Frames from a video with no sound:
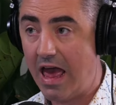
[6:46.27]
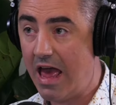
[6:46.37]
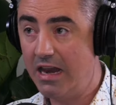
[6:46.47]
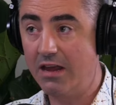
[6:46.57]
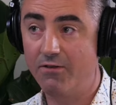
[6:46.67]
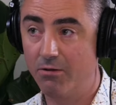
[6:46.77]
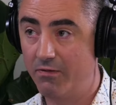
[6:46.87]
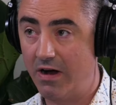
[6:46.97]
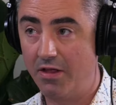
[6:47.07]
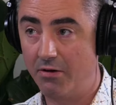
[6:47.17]
any form
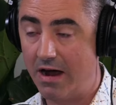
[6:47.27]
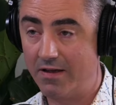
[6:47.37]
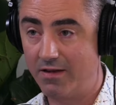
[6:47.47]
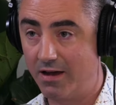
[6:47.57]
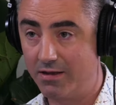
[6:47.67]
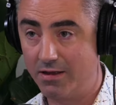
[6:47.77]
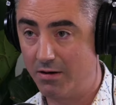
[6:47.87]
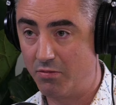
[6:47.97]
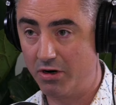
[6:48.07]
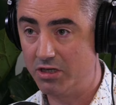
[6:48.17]
of other asset that
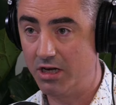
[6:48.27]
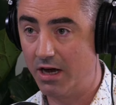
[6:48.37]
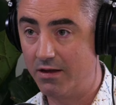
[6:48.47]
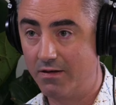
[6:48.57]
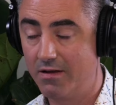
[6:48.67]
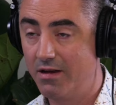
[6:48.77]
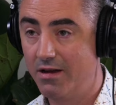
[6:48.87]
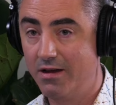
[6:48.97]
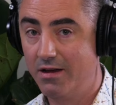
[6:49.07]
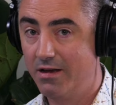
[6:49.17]
appreciates,
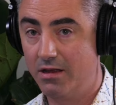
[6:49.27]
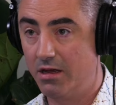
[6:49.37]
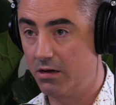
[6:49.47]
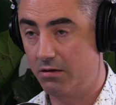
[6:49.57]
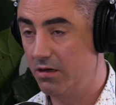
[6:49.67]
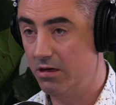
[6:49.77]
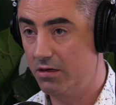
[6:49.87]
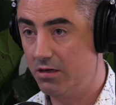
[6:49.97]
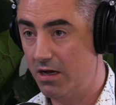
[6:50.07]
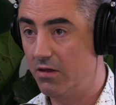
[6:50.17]
you, you,
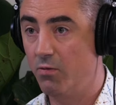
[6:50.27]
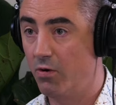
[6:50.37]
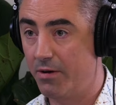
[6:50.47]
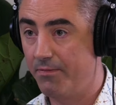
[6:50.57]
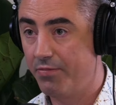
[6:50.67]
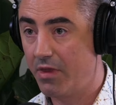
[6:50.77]
you're dead in the water.